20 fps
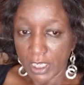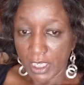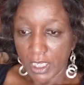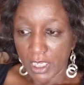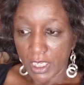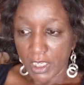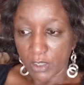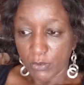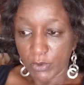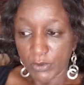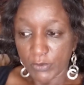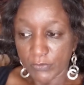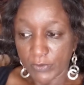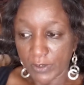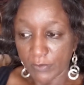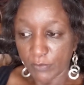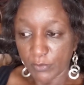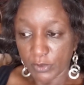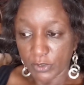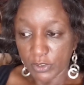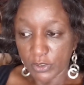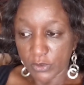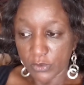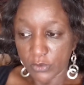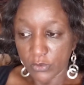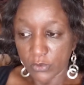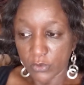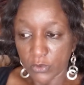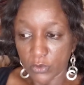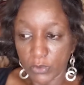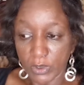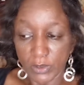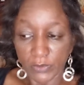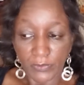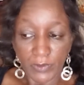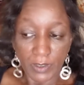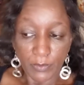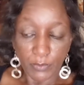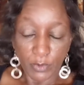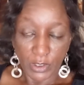105.2 or
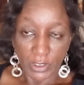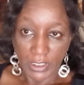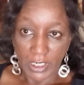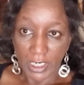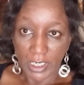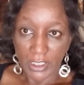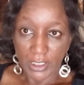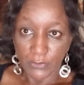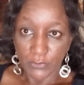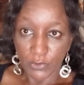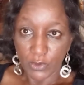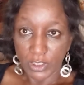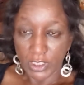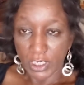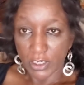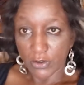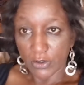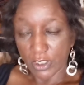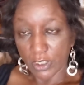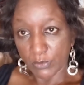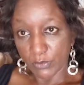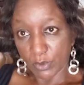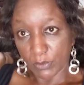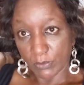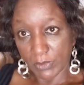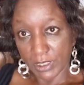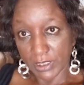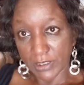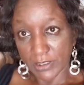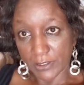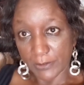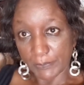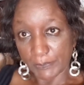105.9 if you're in Mombasa.